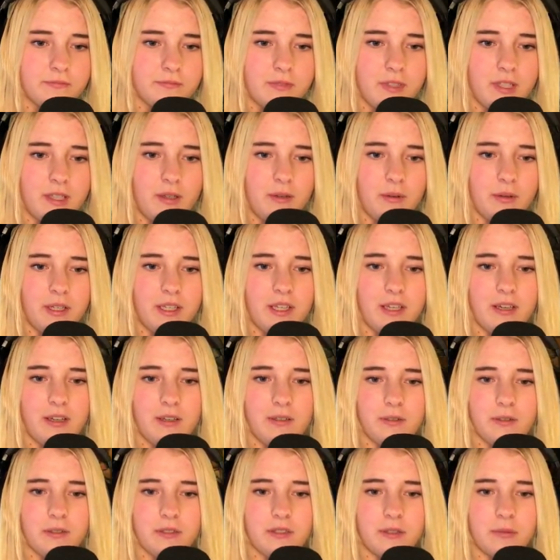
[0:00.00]
There we
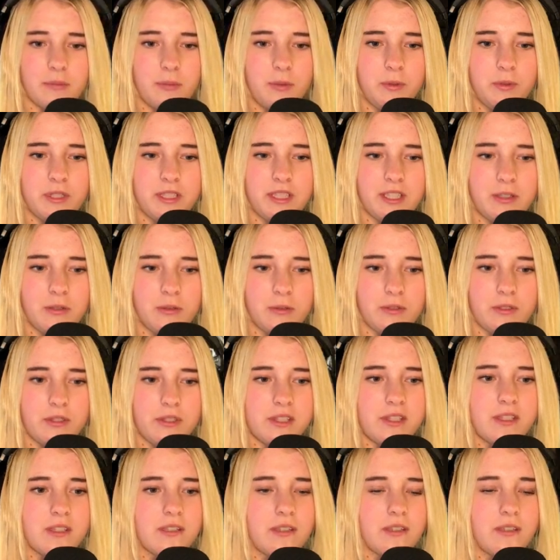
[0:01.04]
go, some
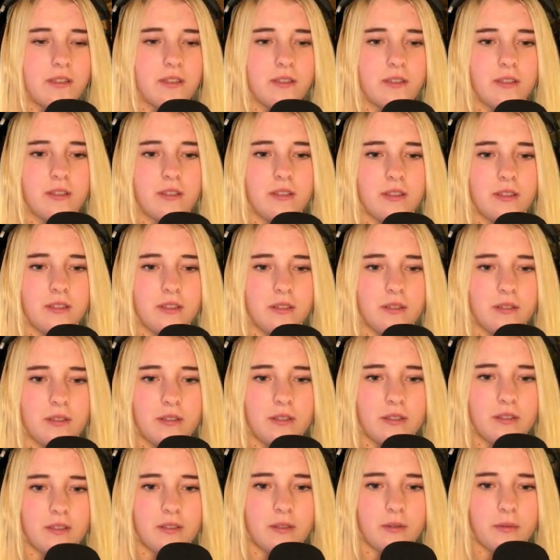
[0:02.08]
morsicles.
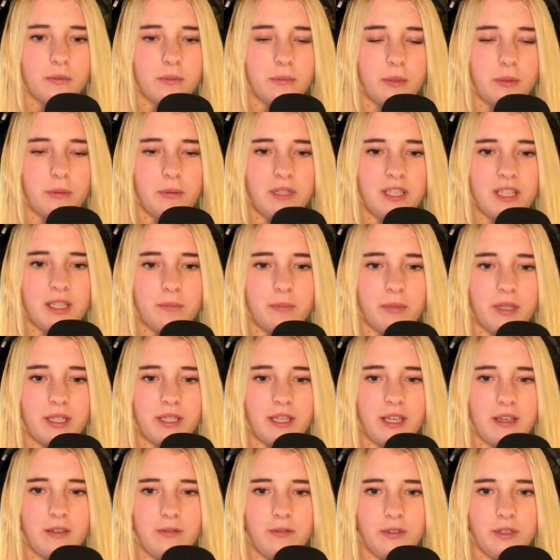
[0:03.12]
Probably can buy
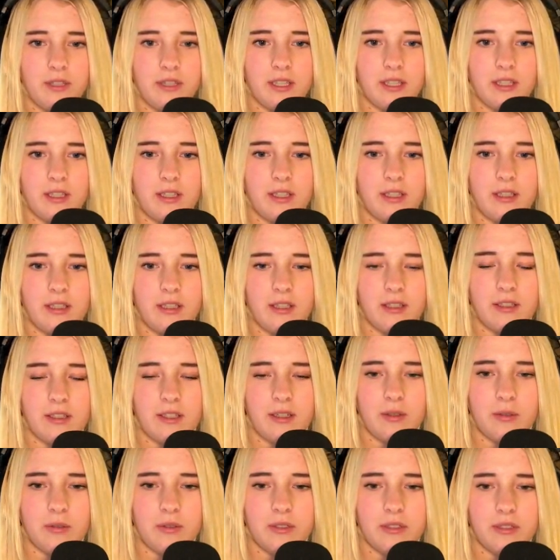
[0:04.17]
everything here
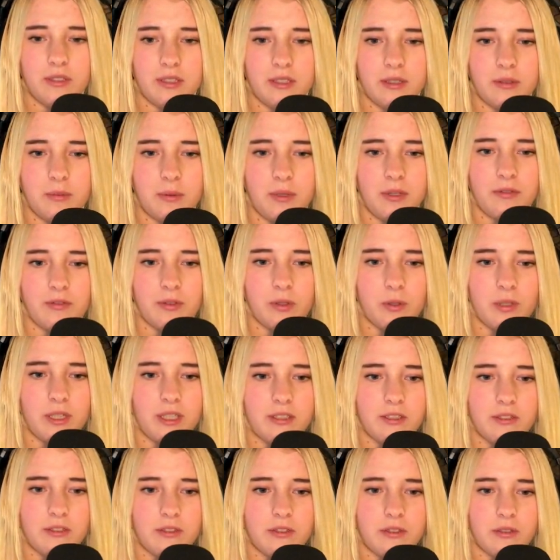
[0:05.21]
now that we have
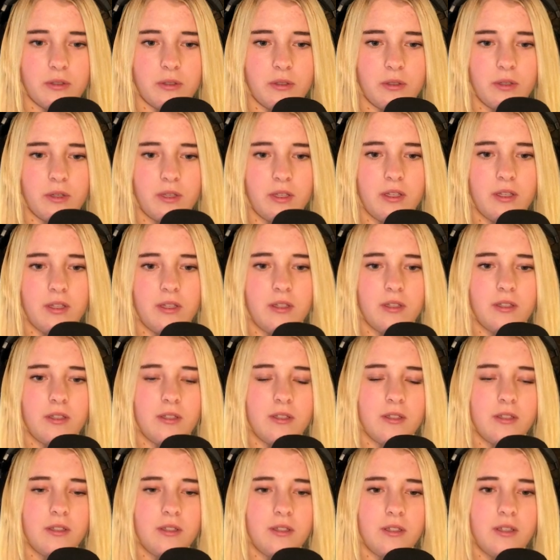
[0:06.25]
collected so
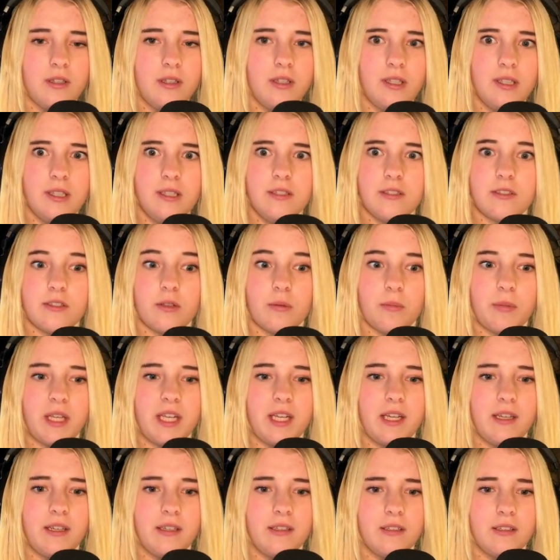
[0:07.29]
so
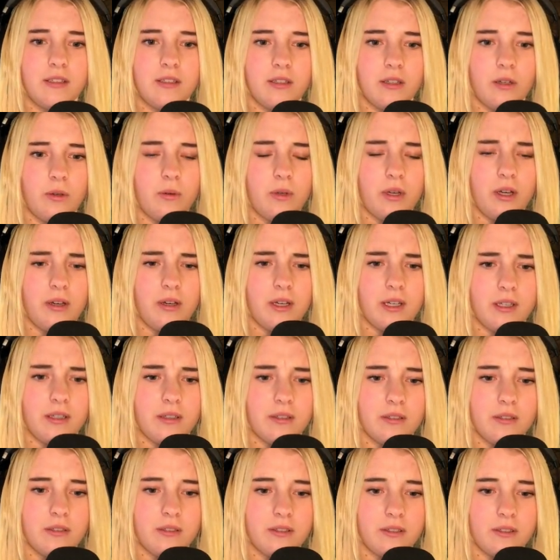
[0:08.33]
many. Oh god.
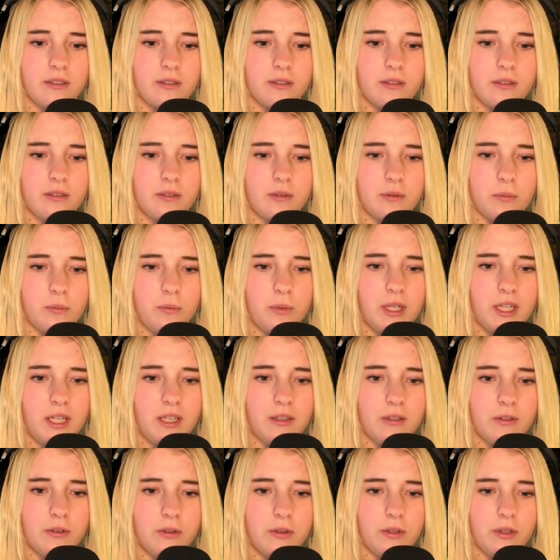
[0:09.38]
What are
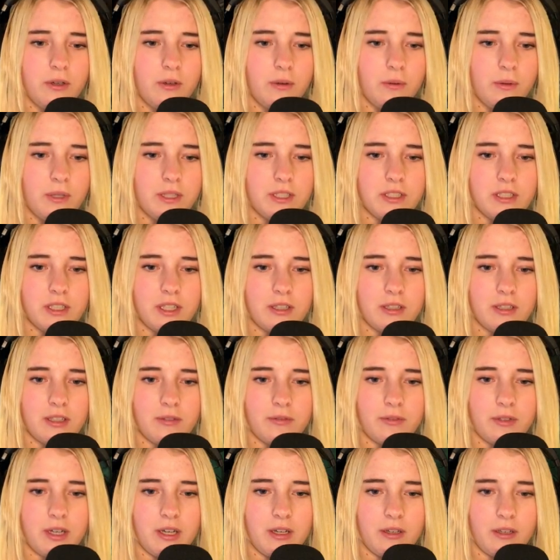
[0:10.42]
you doing,
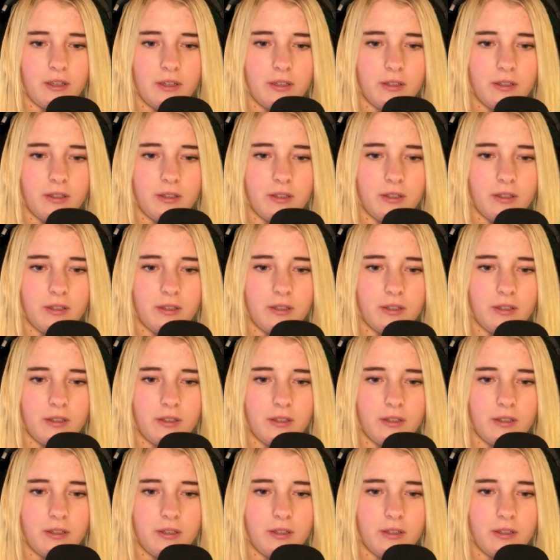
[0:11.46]
Chocolate Fry?